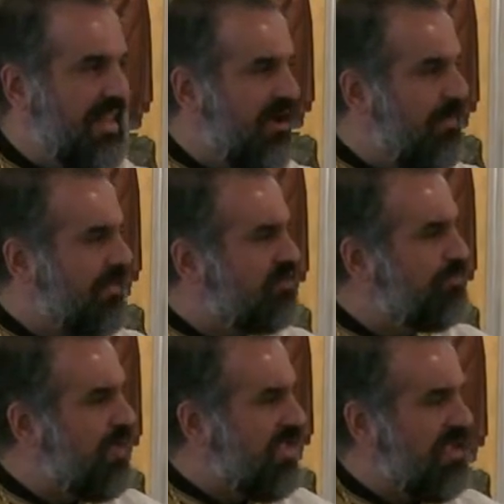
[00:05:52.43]
And now I'm not
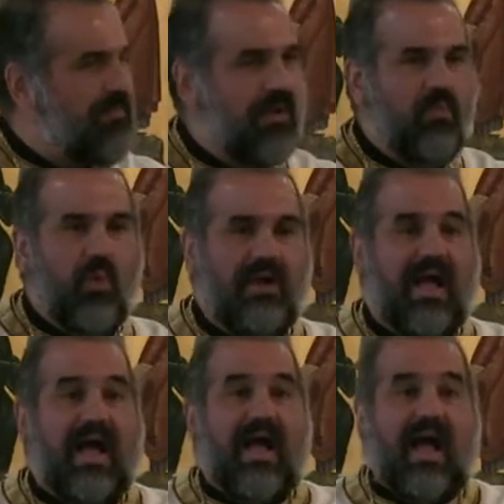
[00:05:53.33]
speaking about
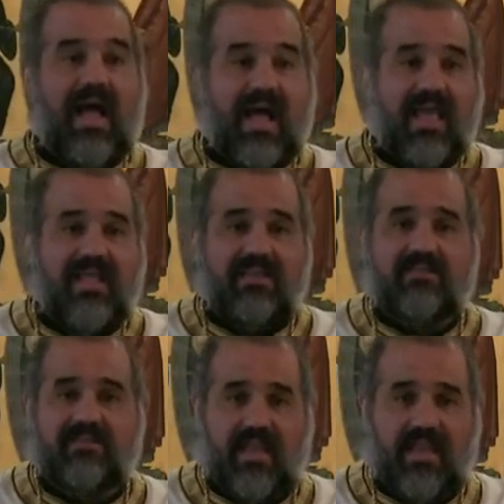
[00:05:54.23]
what I
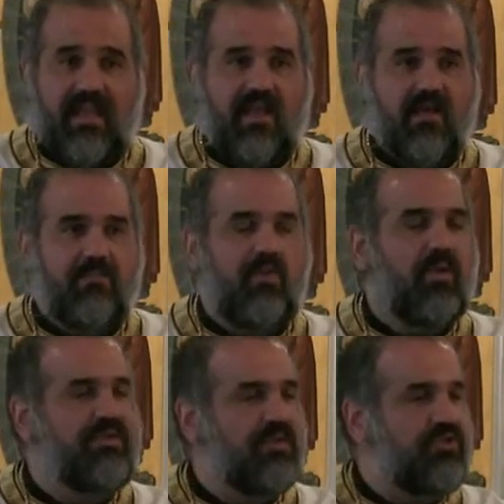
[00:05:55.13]
say, but
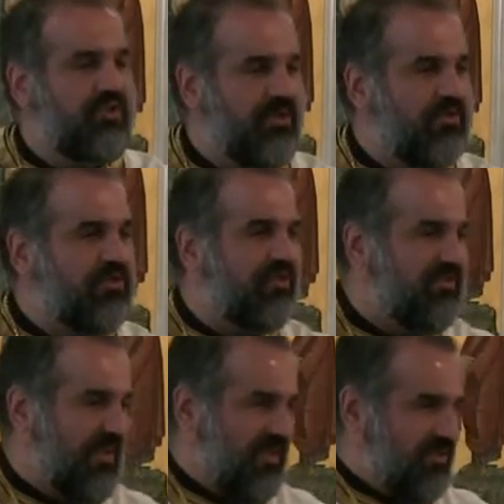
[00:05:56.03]
what the church
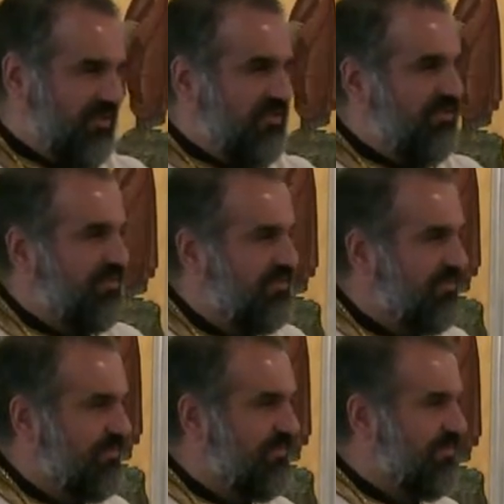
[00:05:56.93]
teaches.
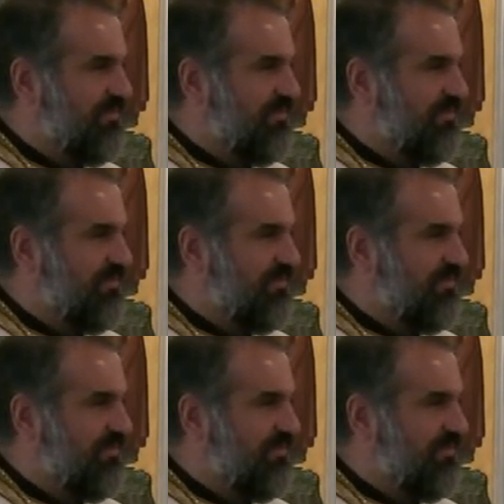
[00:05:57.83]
